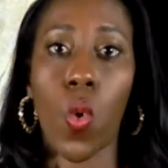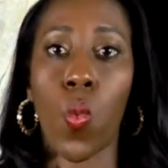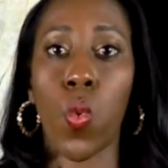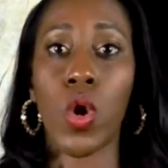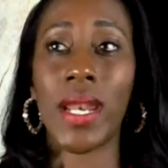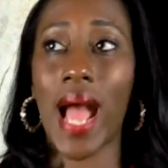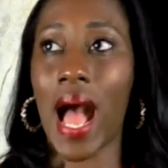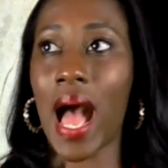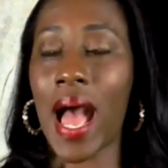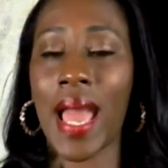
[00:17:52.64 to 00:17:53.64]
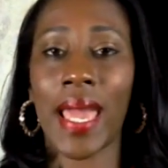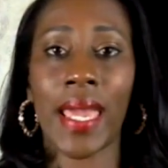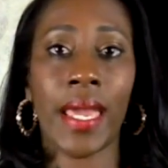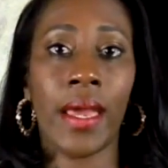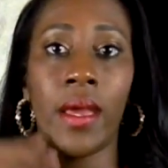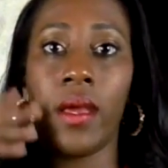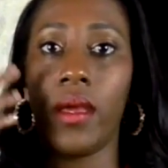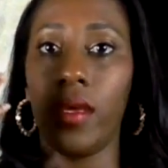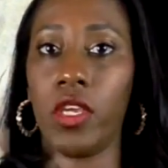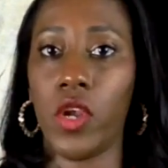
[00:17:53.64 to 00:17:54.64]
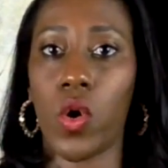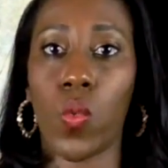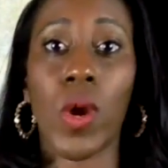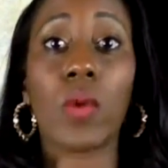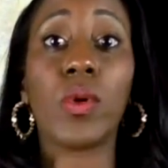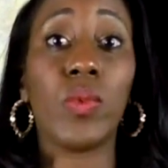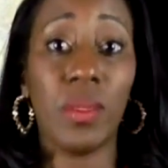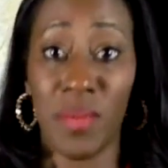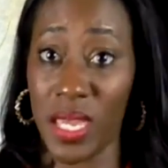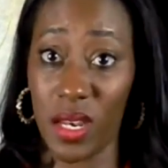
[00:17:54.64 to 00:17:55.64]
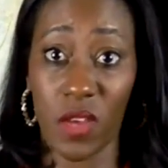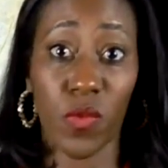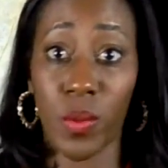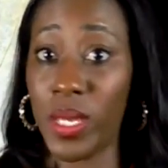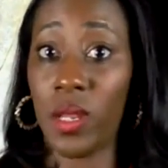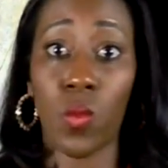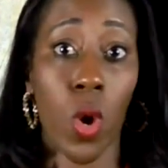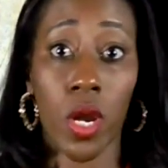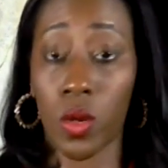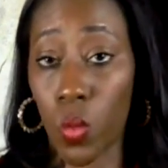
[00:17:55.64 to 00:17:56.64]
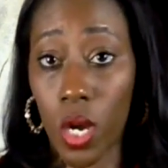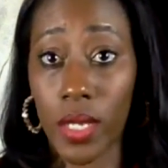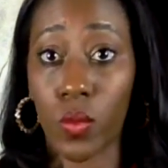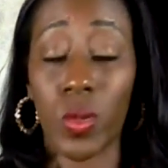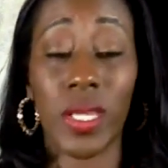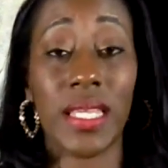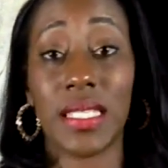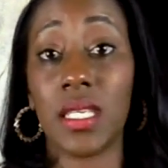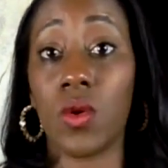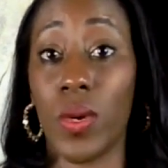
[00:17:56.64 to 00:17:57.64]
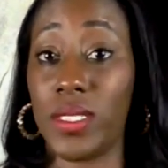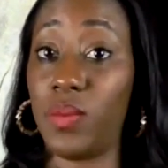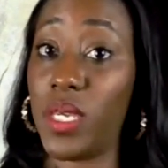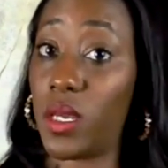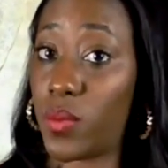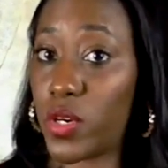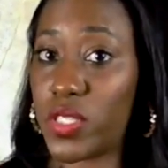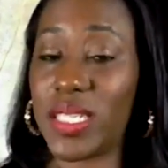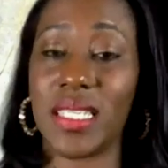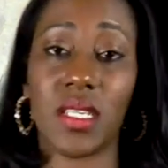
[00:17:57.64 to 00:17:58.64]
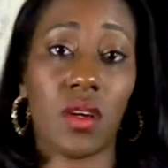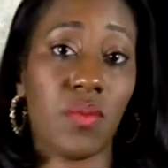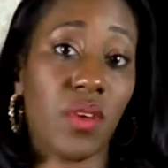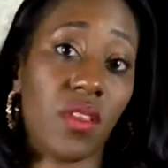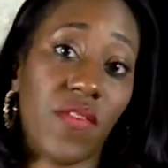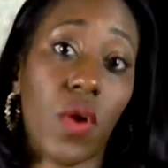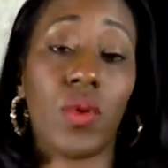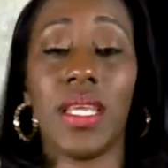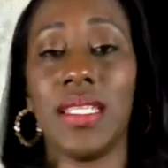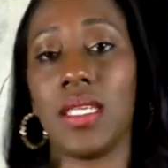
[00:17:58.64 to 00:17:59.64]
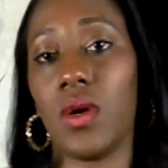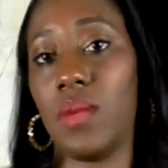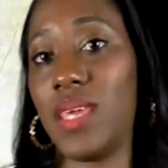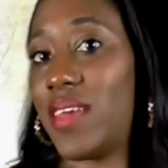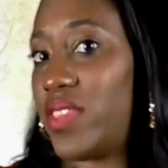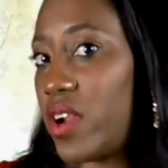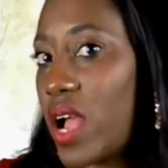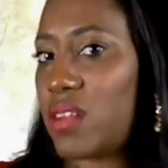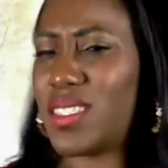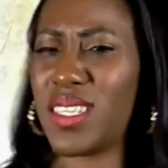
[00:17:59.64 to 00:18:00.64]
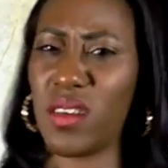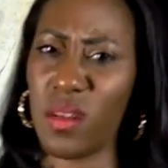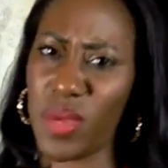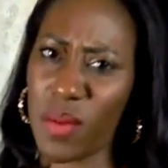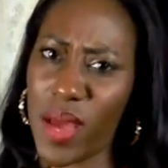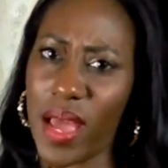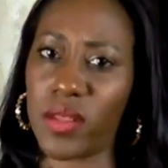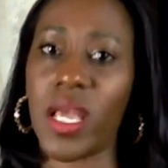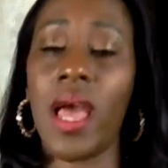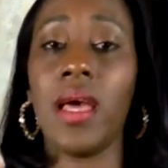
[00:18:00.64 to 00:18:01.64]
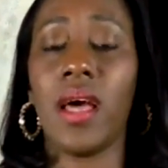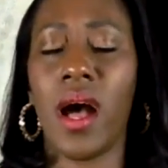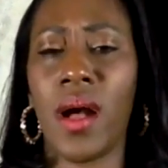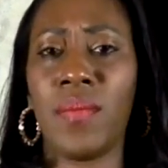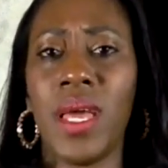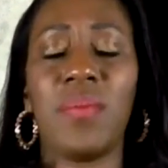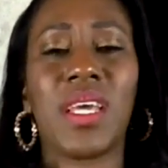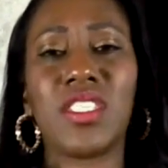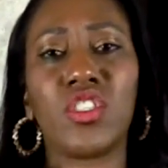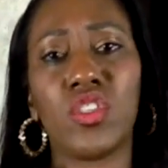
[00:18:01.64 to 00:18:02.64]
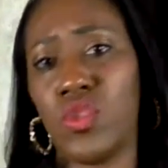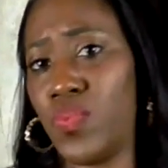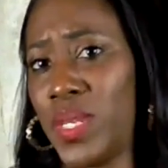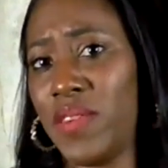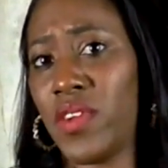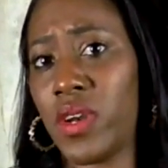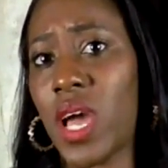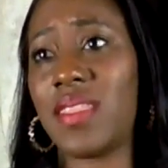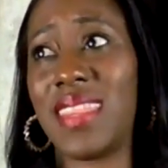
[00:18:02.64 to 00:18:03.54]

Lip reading: Would I, where would we meet if we're meeting one-on-one? Is it going to be in person? Is it going to be on the phone? Is it going to be at their house? Is it going to be at my house? Because you believe it or not,